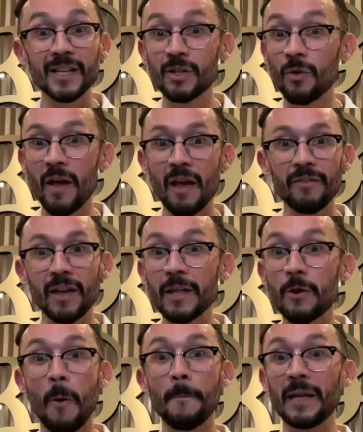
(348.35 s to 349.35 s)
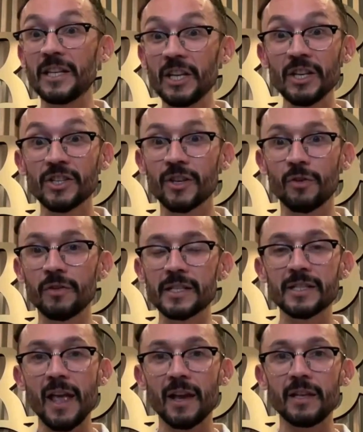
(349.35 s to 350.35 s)
don't have any competition on this
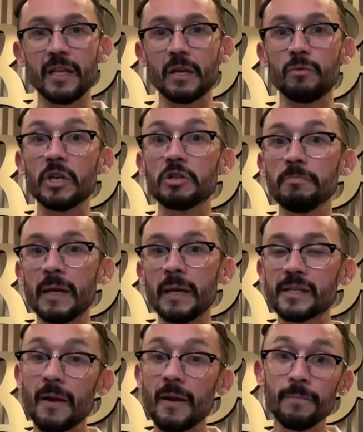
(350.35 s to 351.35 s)
technique, which means